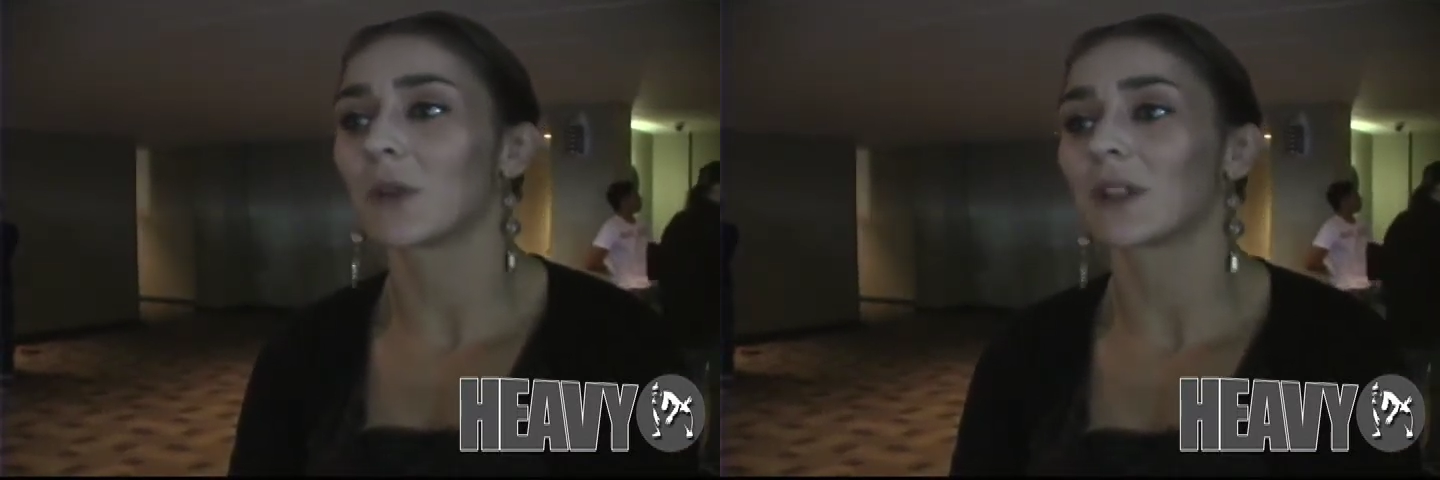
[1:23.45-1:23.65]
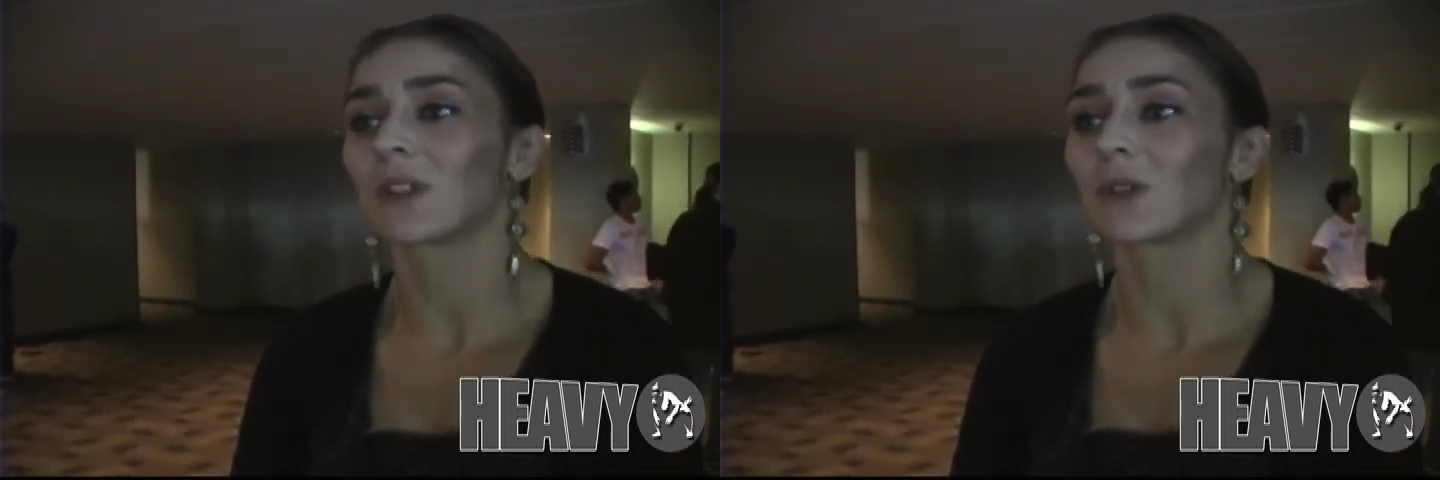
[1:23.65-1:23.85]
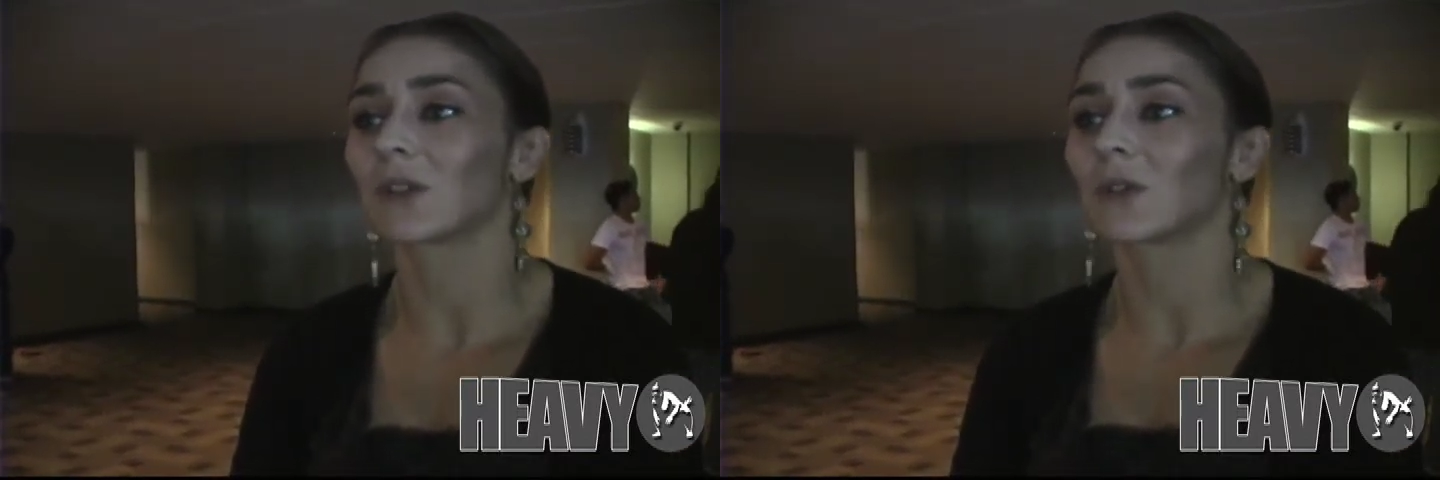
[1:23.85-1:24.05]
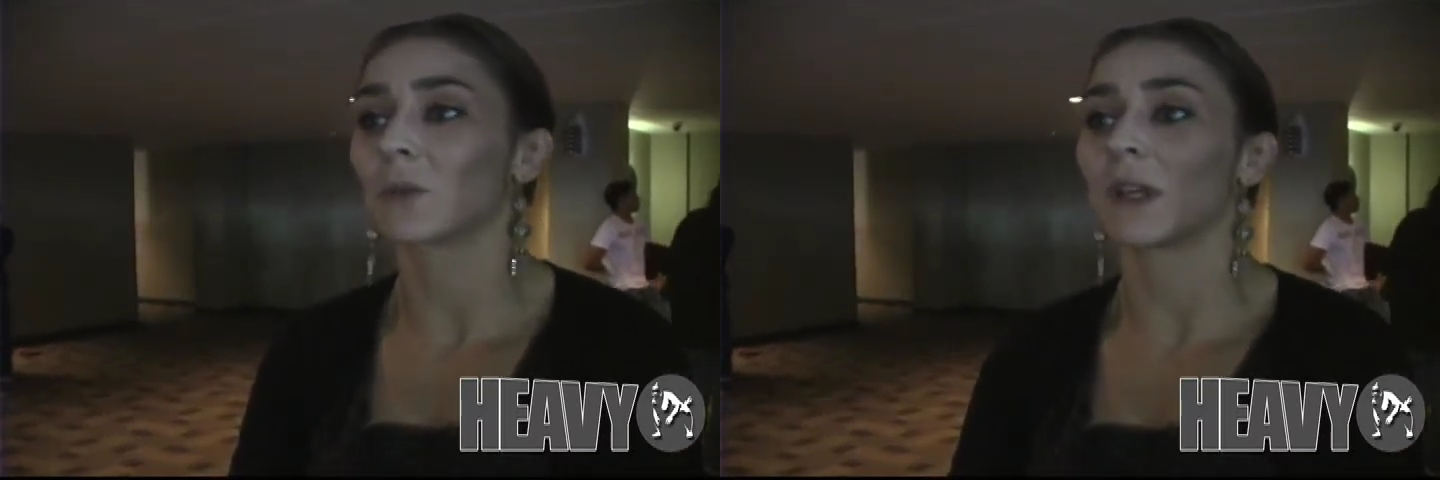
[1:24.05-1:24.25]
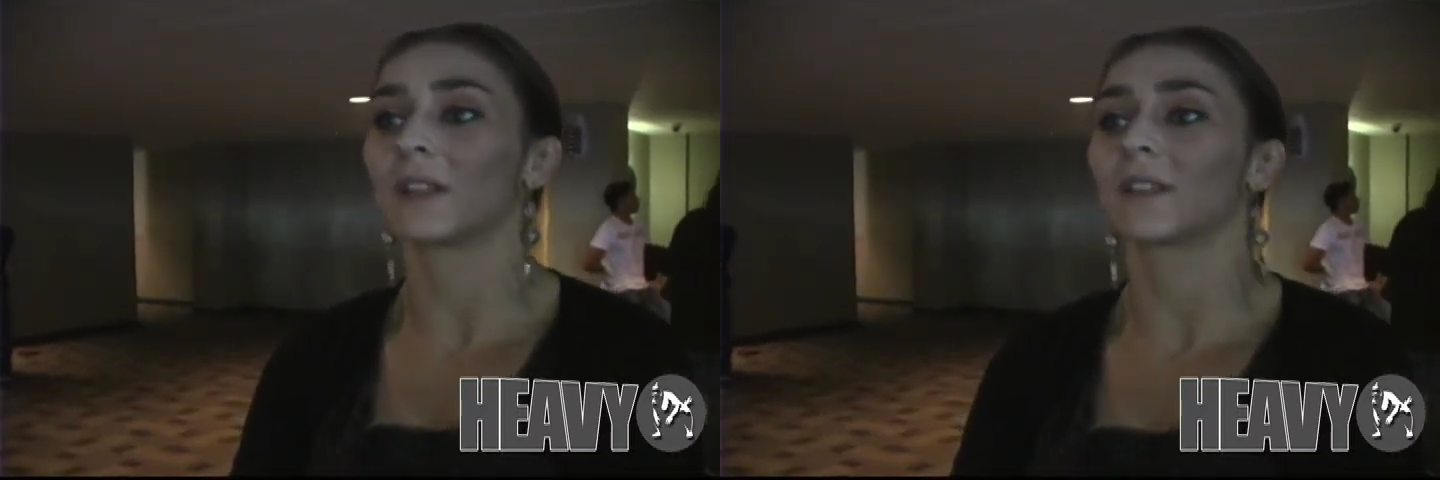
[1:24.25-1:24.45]
but he's also an
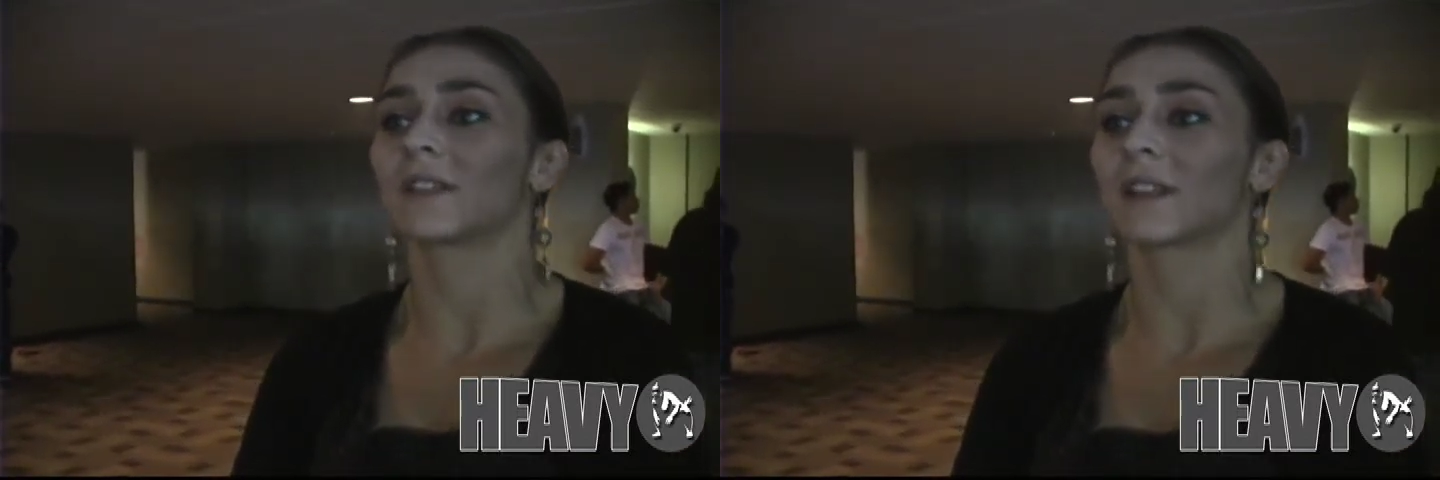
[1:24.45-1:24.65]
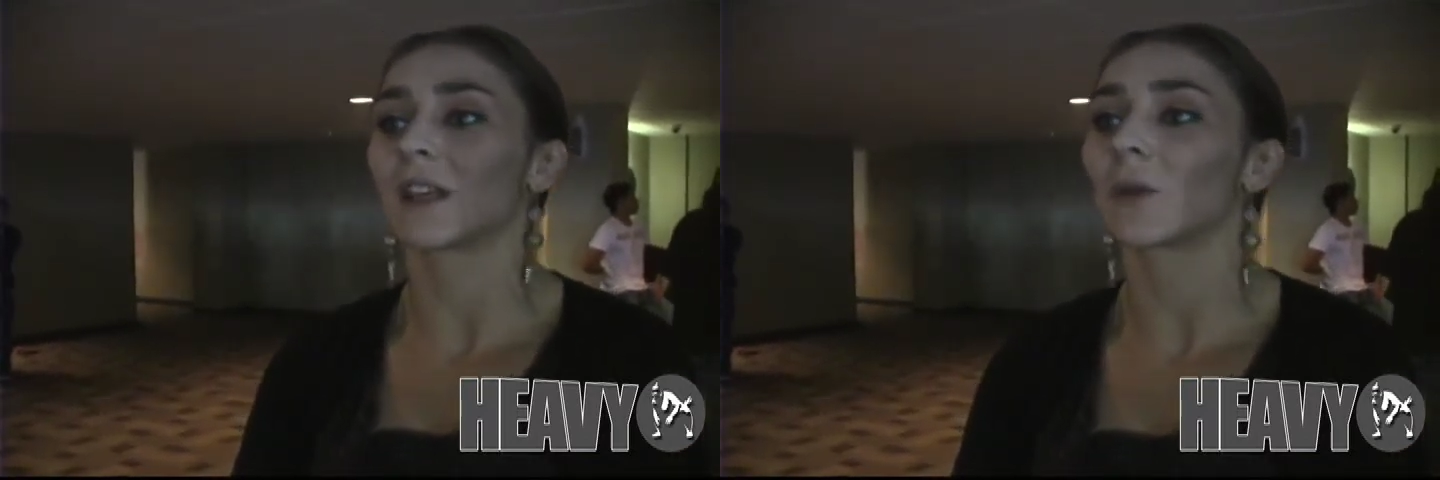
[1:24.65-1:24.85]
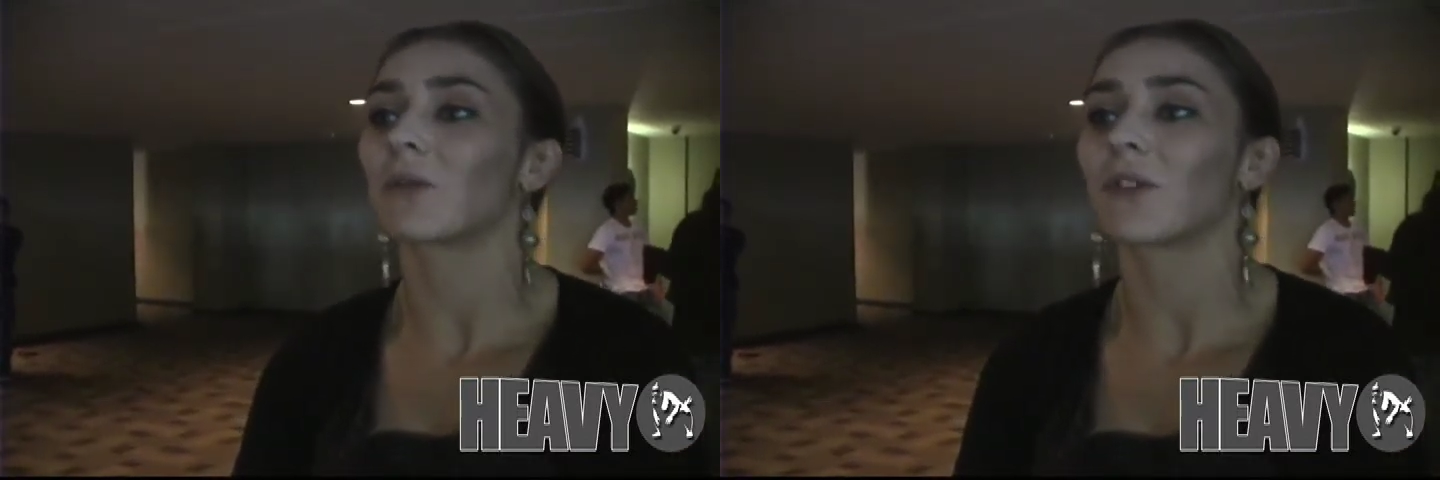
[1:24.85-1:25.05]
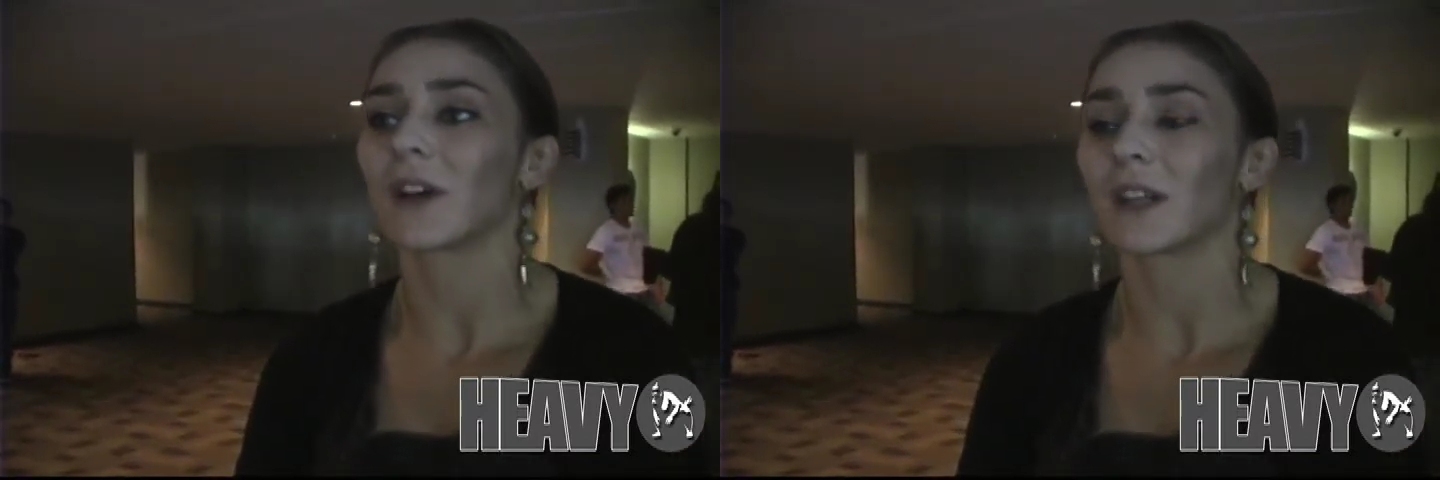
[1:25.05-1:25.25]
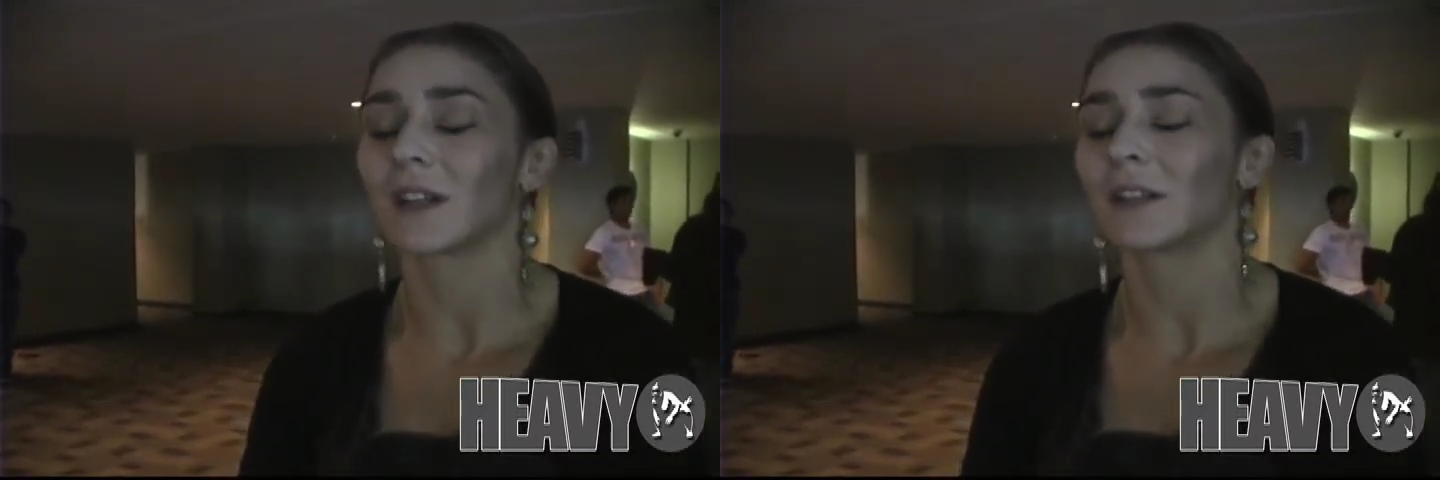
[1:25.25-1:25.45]
amazing stand-up
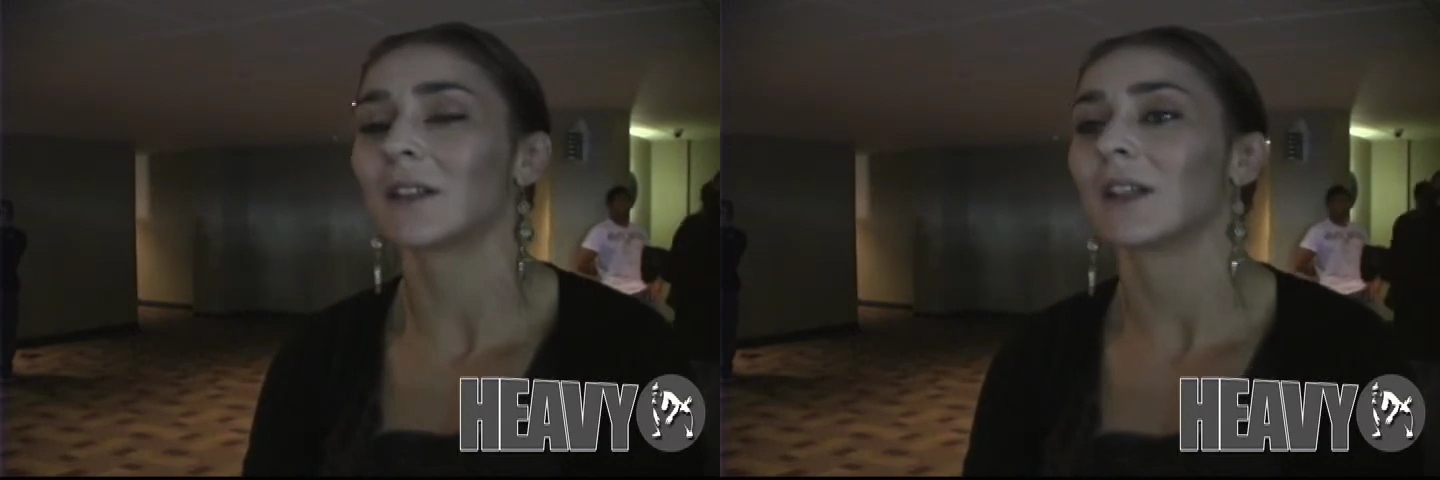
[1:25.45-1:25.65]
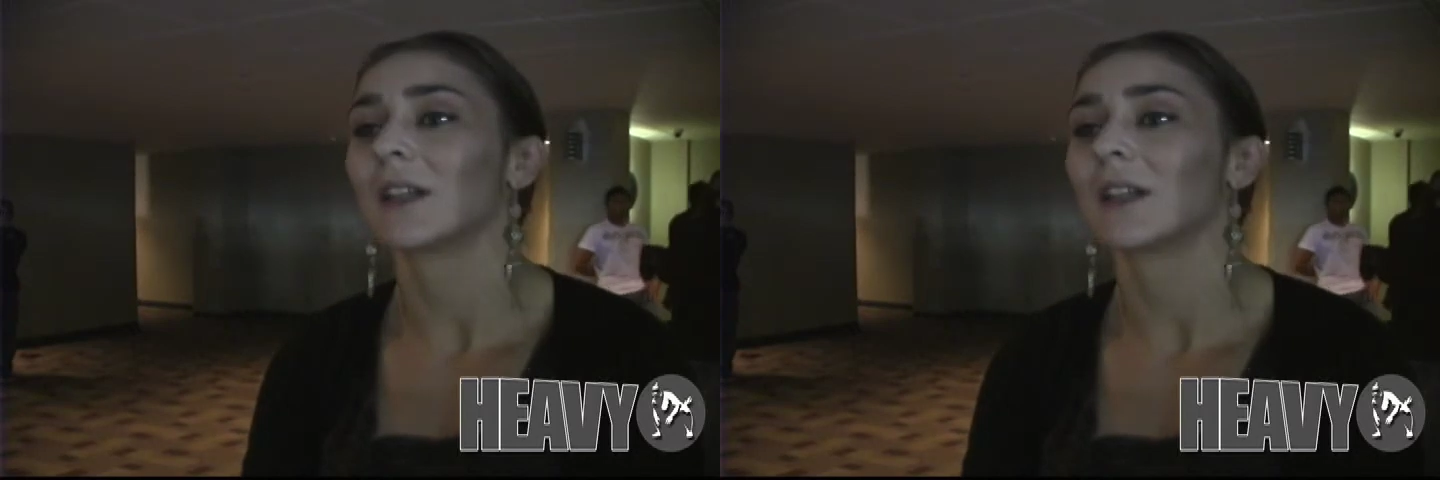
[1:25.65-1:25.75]
fighter,